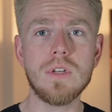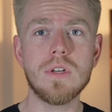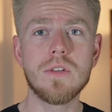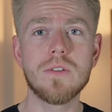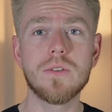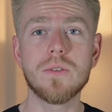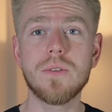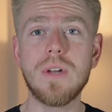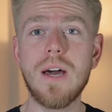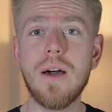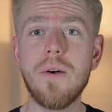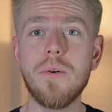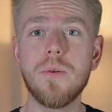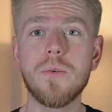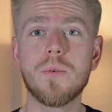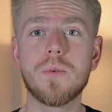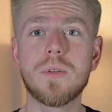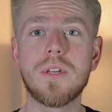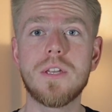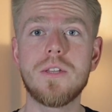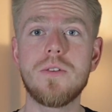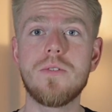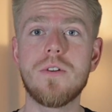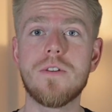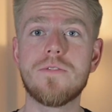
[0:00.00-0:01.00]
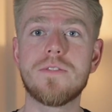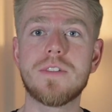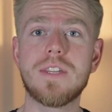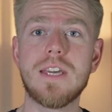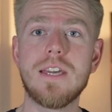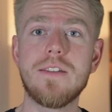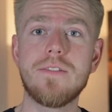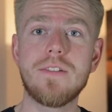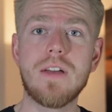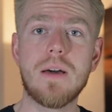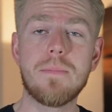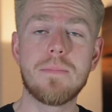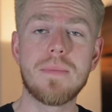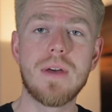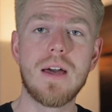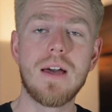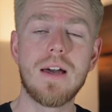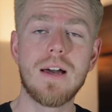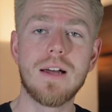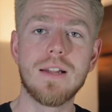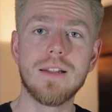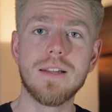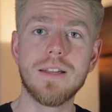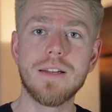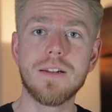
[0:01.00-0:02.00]
So now that you have saved up
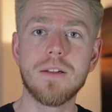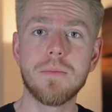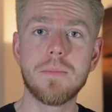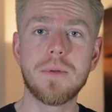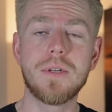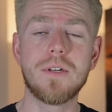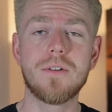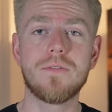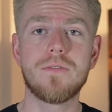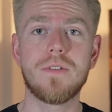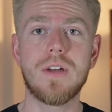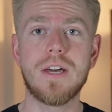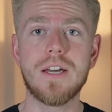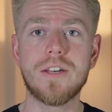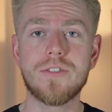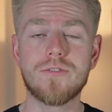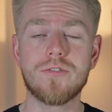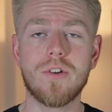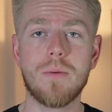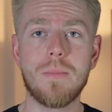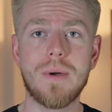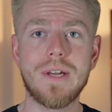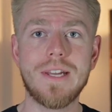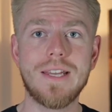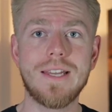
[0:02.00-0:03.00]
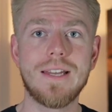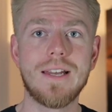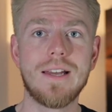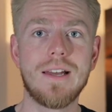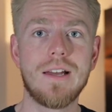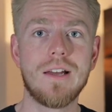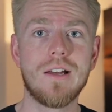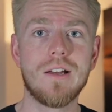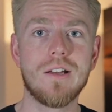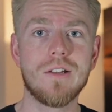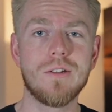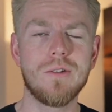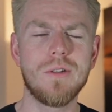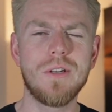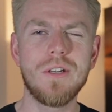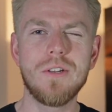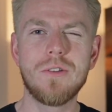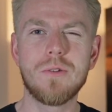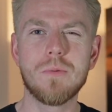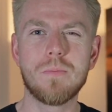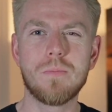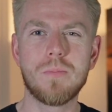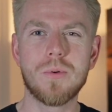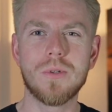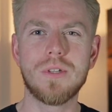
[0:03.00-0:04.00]
a little bit of extra money, you
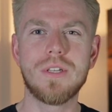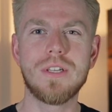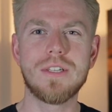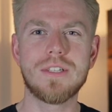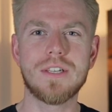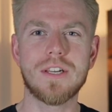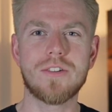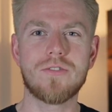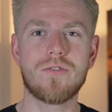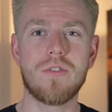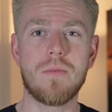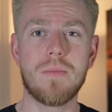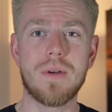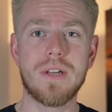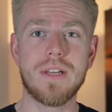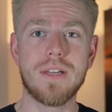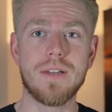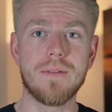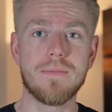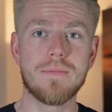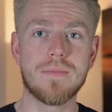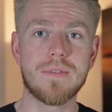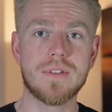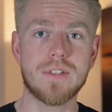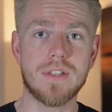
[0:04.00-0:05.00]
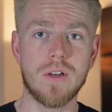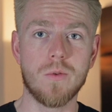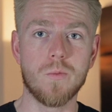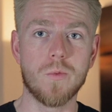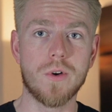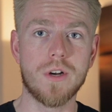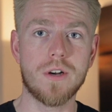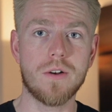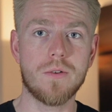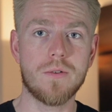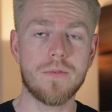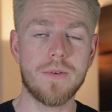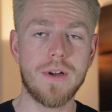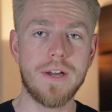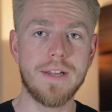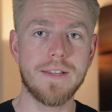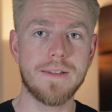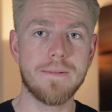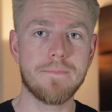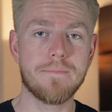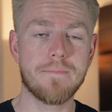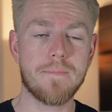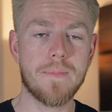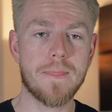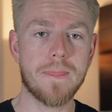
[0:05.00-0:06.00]
need to put this extra money somewhere,
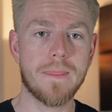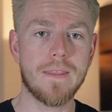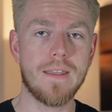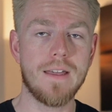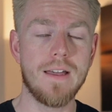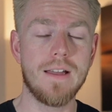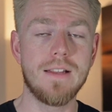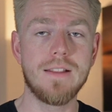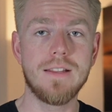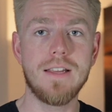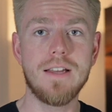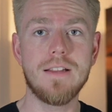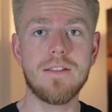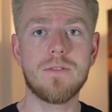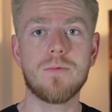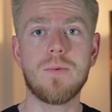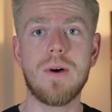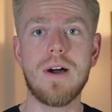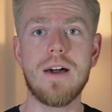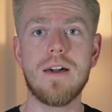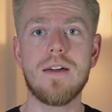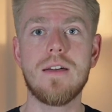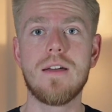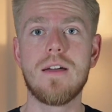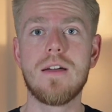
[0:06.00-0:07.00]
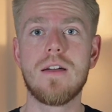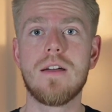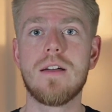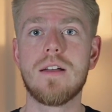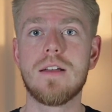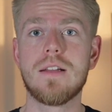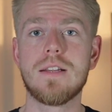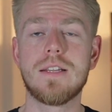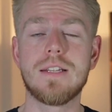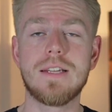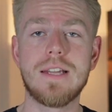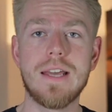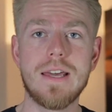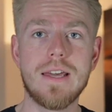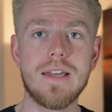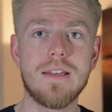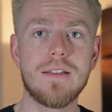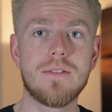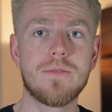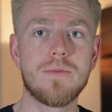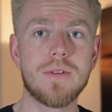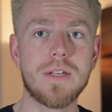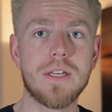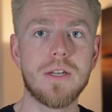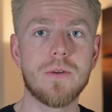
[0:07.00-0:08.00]
right? And that's why
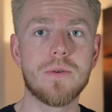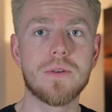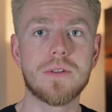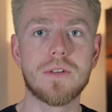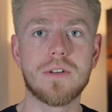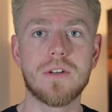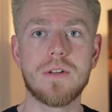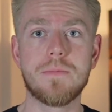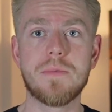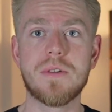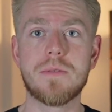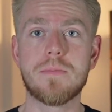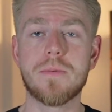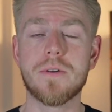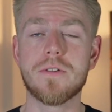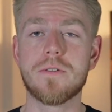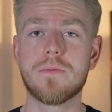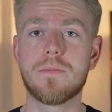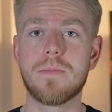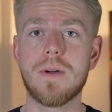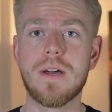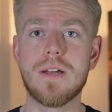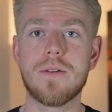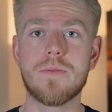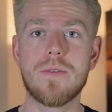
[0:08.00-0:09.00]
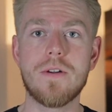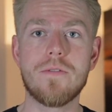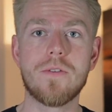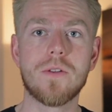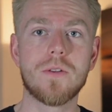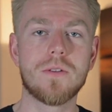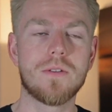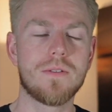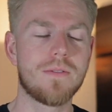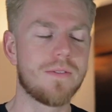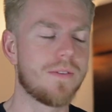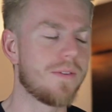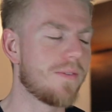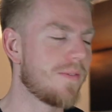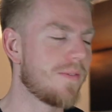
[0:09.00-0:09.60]
Today's video is going to be sponsored by Revolut.